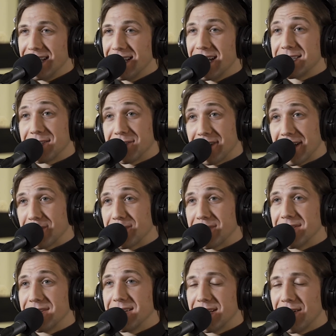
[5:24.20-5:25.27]
that's
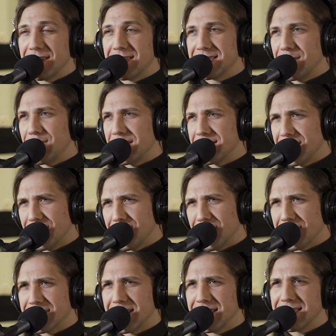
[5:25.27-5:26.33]
incredible you know and to see monsignor
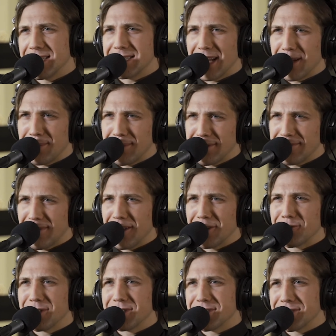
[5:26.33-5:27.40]
borski's example and
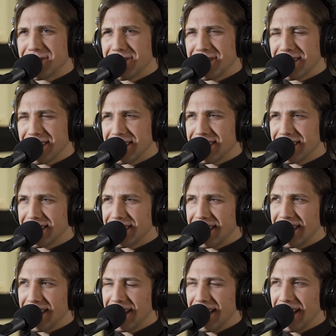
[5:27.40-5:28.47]
father richards and to
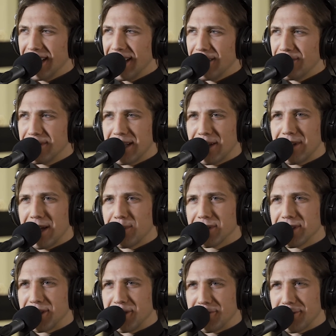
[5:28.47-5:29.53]
see what they were able
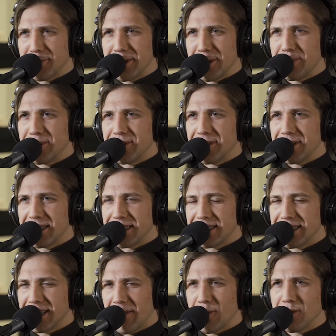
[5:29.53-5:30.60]
to do for people and
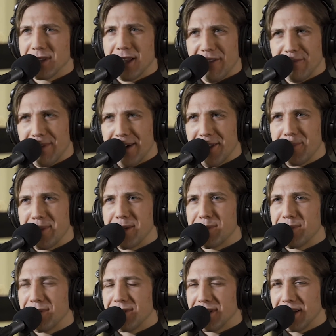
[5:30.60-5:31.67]
to see how they were loved by the
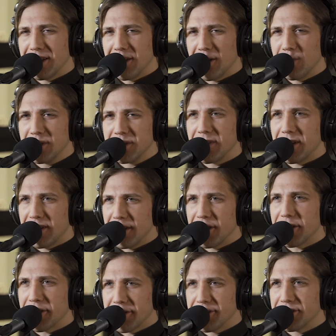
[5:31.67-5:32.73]
people you know it was very
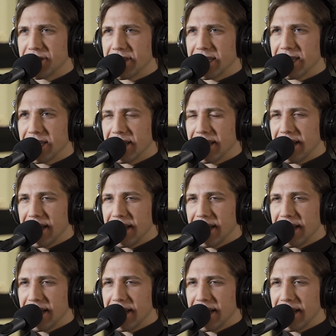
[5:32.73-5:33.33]
encouraging